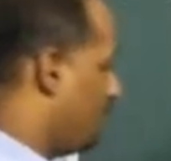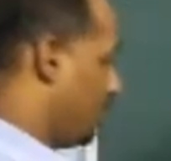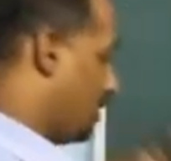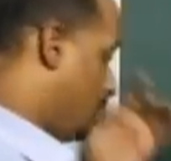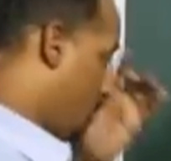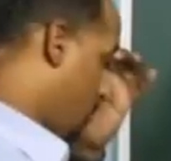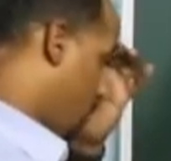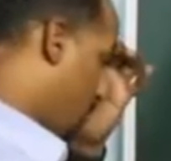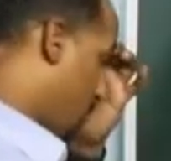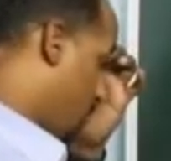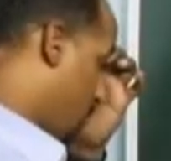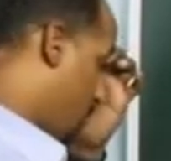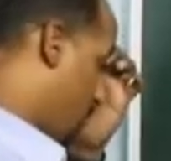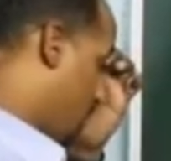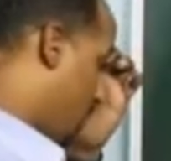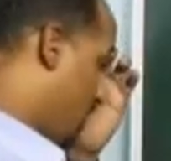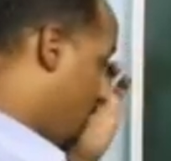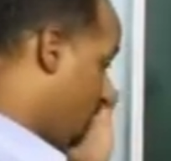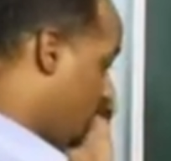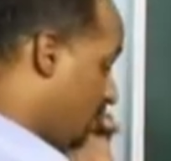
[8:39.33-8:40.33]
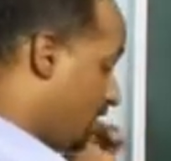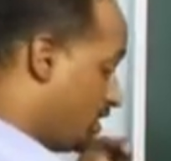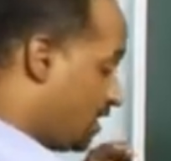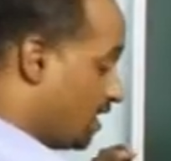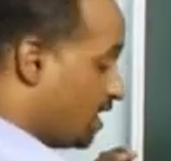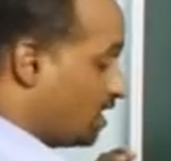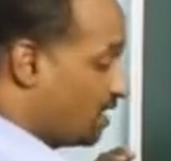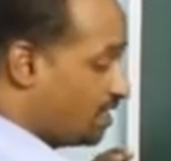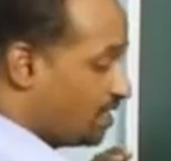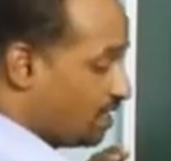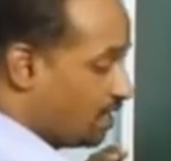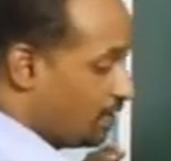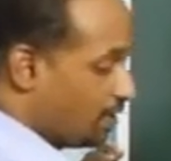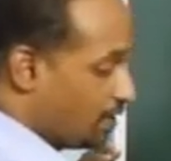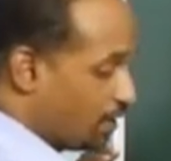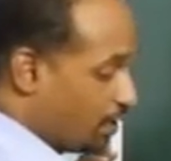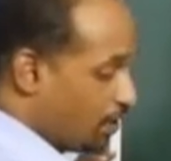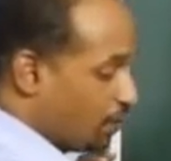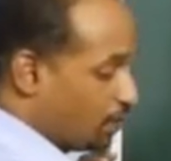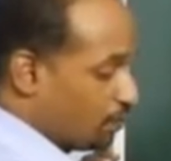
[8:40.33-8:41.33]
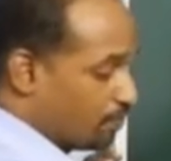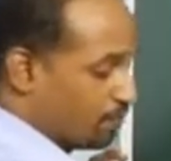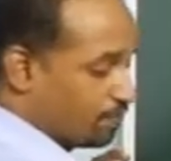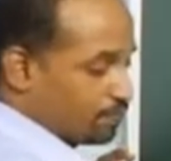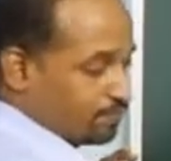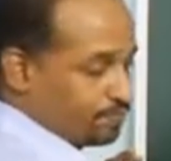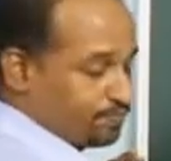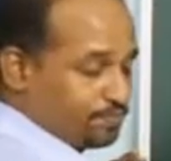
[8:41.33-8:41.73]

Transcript: Suppose there is a charge Q,